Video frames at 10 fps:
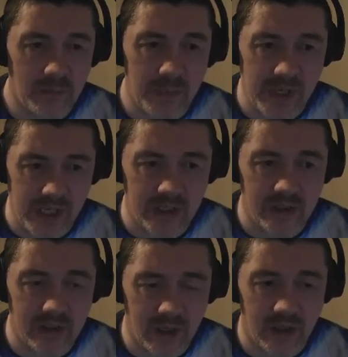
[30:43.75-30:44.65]

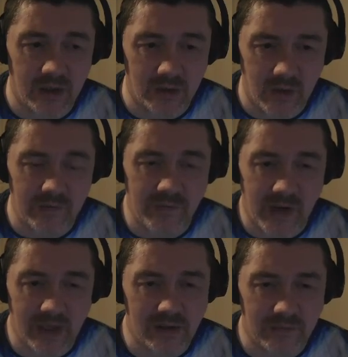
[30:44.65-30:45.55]
breeding and a lot
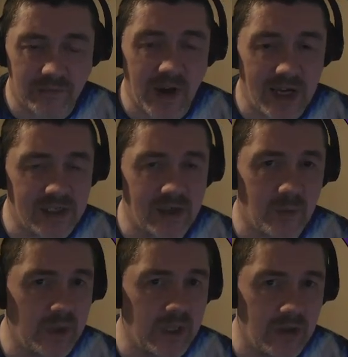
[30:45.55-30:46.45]
faster than
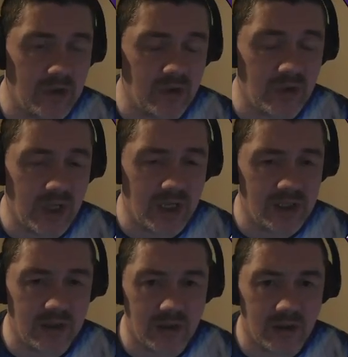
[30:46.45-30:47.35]
we did during
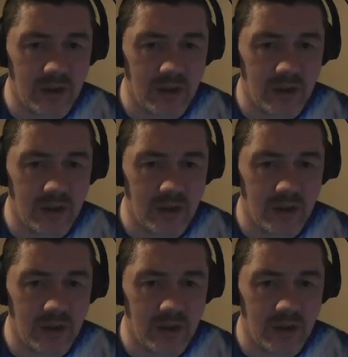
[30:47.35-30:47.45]
this year.